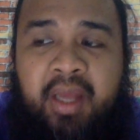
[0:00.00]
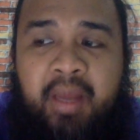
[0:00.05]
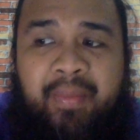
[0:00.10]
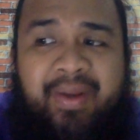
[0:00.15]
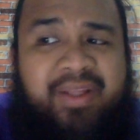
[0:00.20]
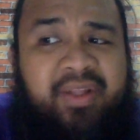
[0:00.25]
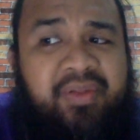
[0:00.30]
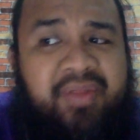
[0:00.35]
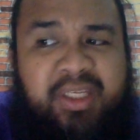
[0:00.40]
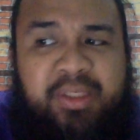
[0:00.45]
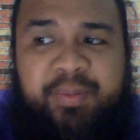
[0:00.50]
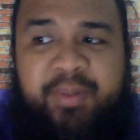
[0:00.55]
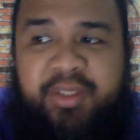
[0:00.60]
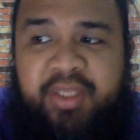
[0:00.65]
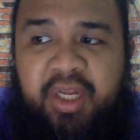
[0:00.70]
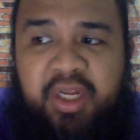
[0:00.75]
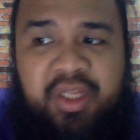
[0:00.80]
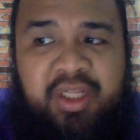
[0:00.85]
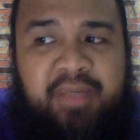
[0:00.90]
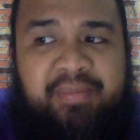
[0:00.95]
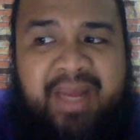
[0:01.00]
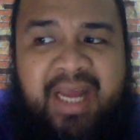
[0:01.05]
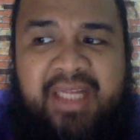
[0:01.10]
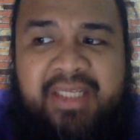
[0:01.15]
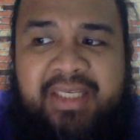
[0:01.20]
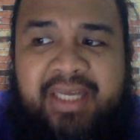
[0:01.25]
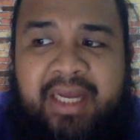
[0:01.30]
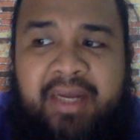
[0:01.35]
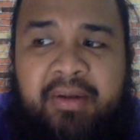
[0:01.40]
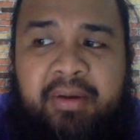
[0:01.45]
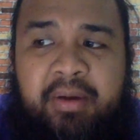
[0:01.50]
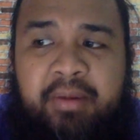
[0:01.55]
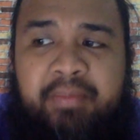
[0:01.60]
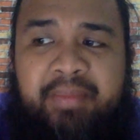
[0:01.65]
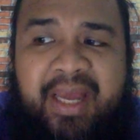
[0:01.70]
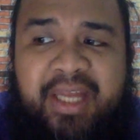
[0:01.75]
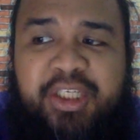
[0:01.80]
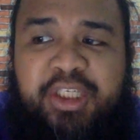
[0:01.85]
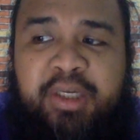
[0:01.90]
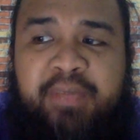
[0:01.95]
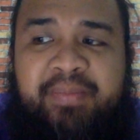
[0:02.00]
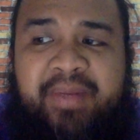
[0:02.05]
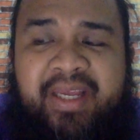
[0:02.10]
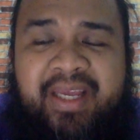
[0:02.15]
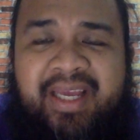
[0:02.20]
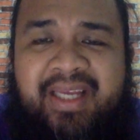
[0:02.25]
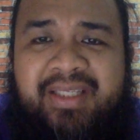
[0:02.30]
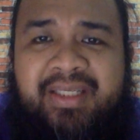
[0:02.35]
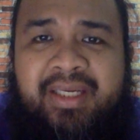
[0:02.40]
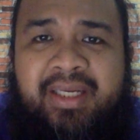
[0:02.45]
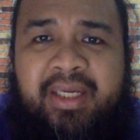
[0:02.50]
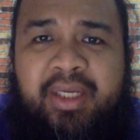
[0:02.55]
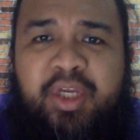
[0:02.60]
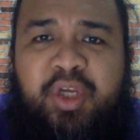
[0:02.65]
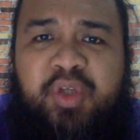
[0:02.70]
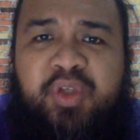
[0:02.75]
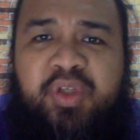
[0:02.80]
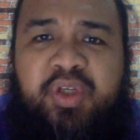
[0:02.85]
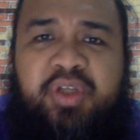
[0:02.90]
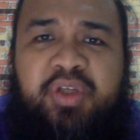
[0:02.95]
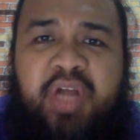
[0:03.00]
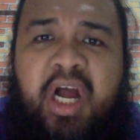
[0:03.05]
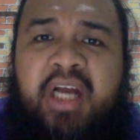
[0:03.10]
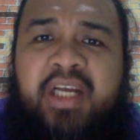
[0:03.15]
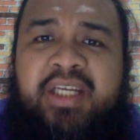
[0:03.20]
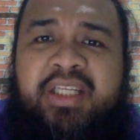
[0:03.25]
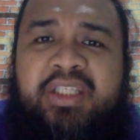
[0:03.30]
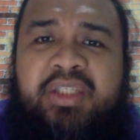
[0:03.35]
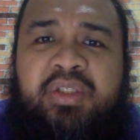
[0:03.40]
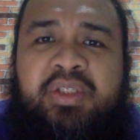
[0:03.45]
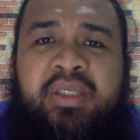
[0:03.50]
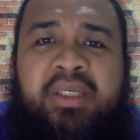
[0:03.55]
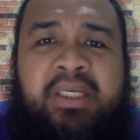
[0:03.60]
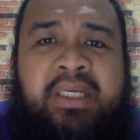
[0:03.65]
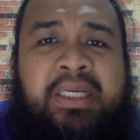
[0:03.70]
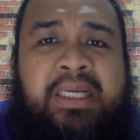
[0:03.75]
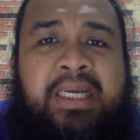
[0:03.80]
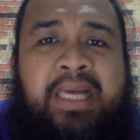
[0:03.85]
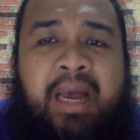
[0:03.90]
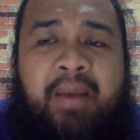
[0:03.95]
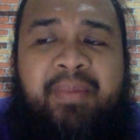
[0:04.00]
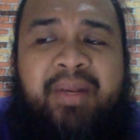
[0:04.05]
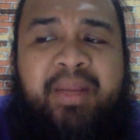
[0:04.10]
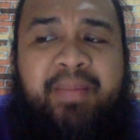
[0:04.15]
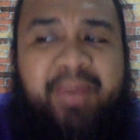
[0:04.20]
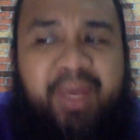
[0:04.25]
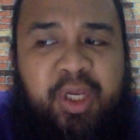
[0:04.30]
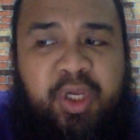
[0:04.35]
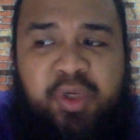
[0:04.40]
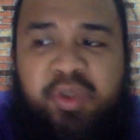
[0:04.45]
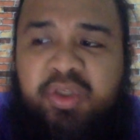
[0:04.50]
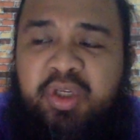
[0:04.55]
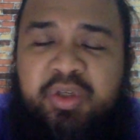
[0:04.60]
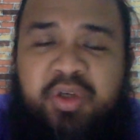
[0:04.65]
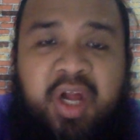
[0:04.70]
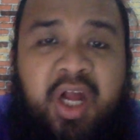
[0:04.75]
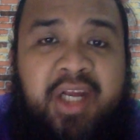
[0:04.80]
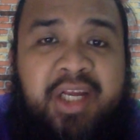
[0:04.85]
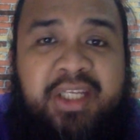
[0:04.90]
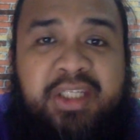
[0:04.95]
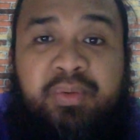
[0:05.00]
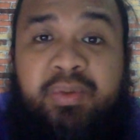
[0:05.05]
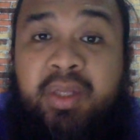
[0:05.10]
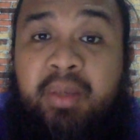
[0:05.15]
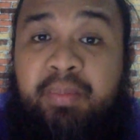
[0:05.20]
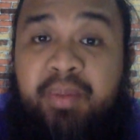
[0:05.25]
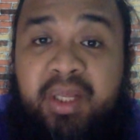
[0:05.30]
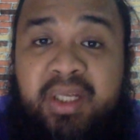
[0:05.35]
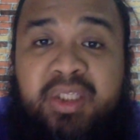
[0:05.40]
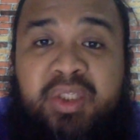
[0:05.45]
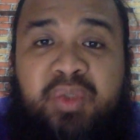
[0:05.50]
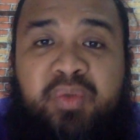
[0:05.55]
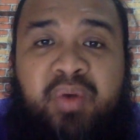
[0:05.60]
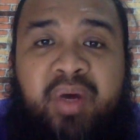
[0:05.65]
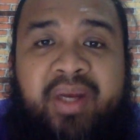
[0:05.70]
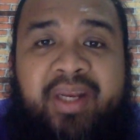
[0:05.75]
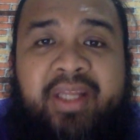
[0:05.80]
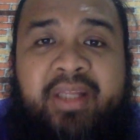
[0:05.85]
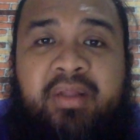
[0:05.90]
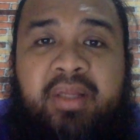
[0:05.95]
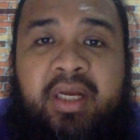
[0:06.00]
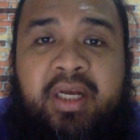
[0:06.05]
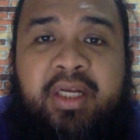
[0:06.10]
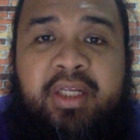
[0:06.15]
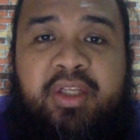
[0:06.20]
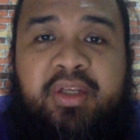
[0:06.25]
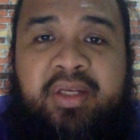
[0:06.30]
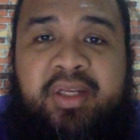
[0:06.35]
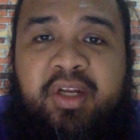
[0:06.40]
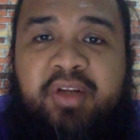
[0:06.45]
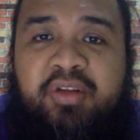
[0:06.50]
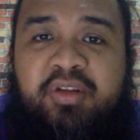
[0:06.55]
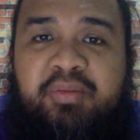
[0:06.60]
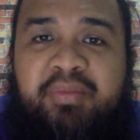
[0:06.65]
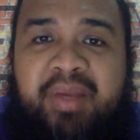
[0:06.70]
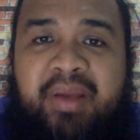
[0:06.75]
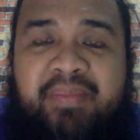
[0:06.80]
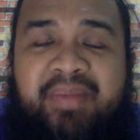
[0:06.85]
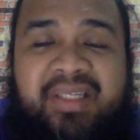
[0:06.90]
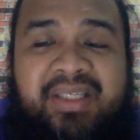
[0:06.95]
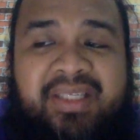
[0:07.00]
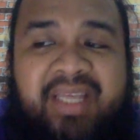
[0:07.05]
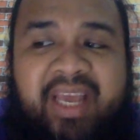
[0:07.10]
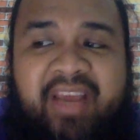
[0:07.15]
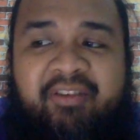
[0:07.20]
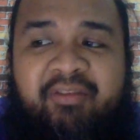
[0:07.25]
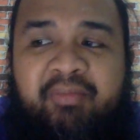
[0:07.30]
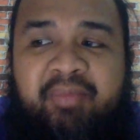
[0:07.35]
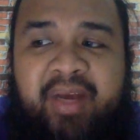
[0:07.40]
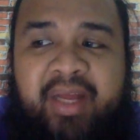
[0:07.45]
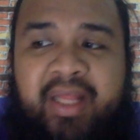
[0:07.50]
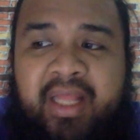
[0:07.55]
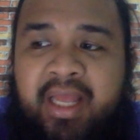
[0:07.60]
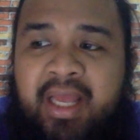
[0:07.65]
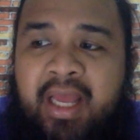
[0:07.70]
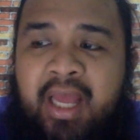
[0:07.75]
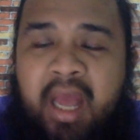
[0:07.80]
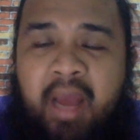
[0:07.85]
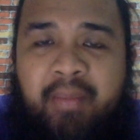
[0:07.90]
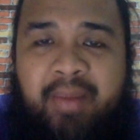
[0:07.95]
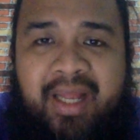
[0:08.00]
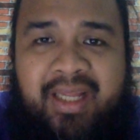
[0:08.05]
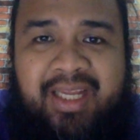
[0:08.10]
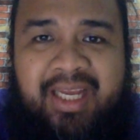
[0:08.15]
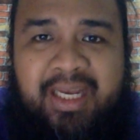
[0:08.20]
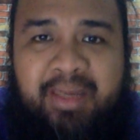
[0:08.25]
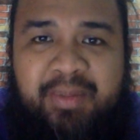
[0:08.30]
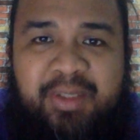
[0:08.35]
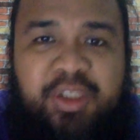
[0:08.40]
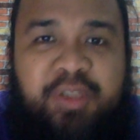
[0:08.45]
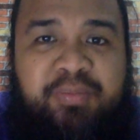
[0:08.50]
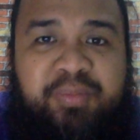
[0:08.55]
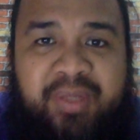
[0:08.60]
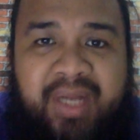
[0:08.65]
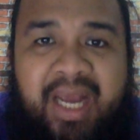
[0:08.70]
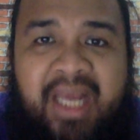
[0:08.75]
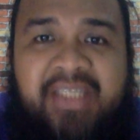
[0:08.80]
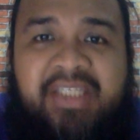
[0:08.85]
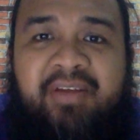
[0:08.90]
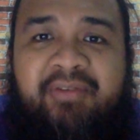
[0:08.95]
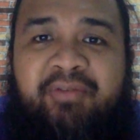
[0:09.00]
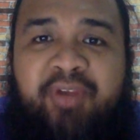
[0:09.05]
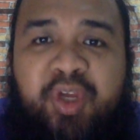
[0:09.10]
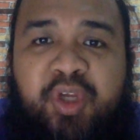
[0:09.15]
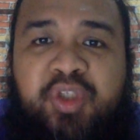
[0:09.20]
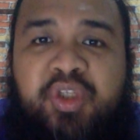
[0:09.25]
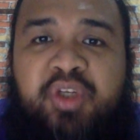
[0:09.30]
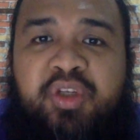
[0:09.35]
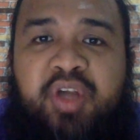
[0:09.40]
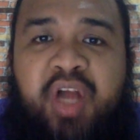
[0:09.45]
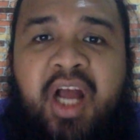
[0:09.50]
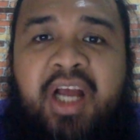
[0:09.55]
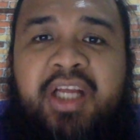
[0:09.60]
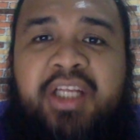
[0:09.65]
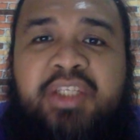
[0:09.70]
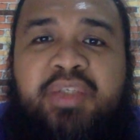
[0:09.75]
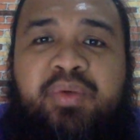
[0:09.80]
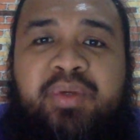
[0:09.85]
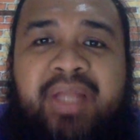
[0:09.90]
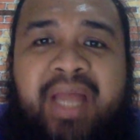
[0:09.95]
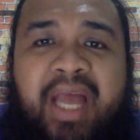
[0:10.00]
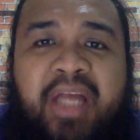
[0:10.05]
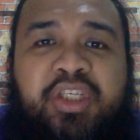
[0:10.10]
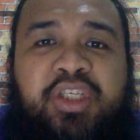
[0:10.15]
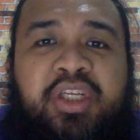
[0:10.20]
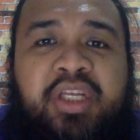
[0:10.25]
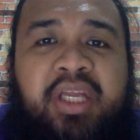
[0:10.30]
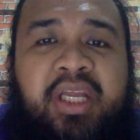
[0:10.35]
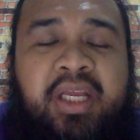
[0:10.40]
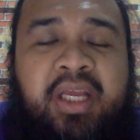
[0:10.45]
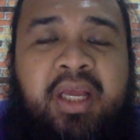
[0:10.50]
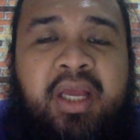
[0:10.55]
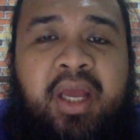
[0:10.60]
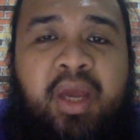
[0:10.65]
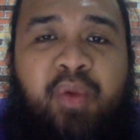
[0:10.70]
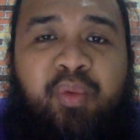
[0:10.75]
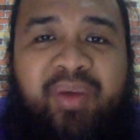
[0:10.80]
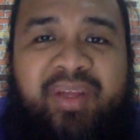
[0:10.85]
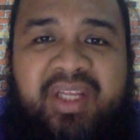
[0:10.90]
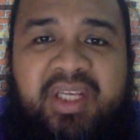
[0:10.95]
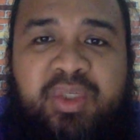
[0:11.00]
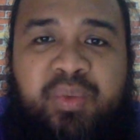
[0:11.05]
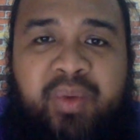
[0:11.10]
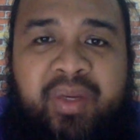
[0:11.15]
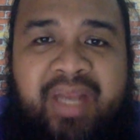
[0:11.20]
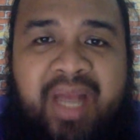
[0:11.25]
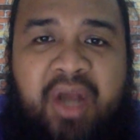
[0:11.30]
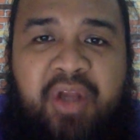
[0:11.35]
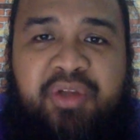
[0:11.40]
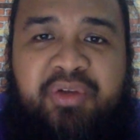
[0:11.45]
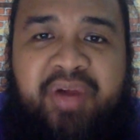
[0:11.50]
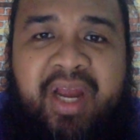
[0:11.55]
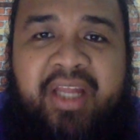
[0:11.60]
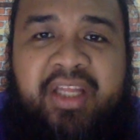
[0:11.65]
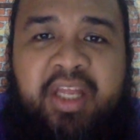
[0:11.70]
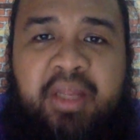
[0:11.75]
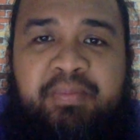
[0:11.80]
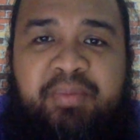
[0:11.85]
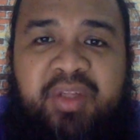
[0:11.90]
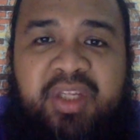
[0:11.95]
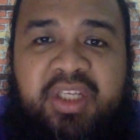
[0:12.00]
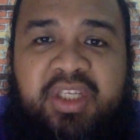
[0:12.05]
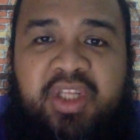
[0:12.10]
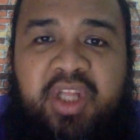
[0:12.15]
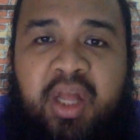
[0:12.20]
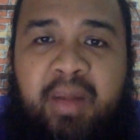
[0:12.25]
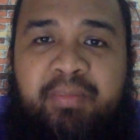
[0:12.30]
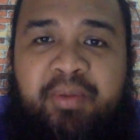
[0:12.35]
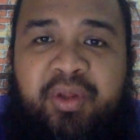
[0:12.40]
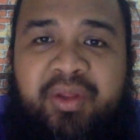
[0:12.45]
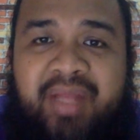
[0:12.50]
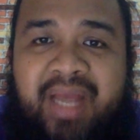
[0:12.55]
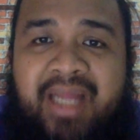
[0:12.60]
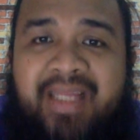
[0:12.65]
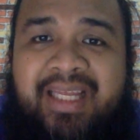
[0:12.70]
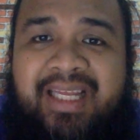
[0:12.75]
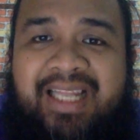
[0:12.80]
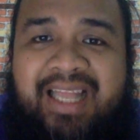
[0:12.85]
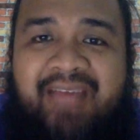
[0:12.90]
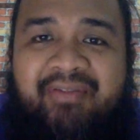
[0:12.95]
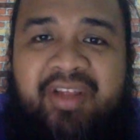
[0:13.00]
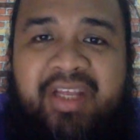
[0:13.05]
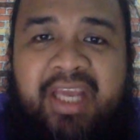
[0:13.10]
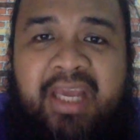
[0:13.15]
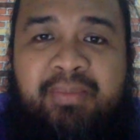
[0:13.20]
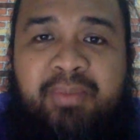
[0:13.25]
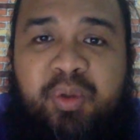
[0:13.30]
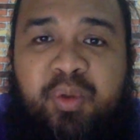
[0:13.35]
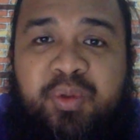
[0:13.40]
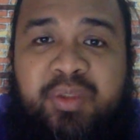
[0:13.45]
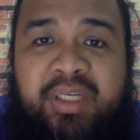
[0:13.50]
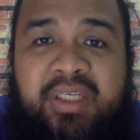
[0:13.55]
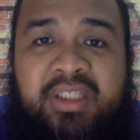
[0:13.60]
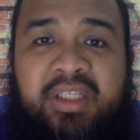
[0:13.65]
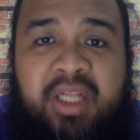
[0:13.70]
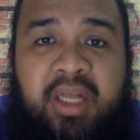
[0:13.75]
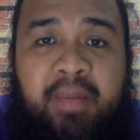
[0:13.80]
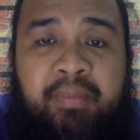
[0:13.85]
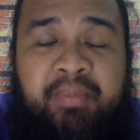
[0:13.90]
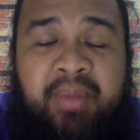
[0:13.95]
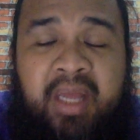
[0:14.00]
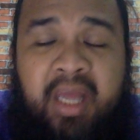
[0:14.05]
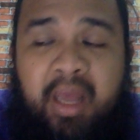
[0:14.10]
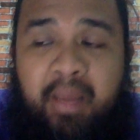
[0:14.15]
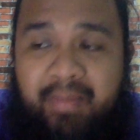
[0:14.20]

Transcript: But in this particular matchup, I guess Houston Rockets, I'm going to pick Houston Rockets with a +2 on it, you know, to be a bit safe. But I'm not going to be surprised if Houston Rockets would actually win this one outright and put a slump on that 11-game losing slump.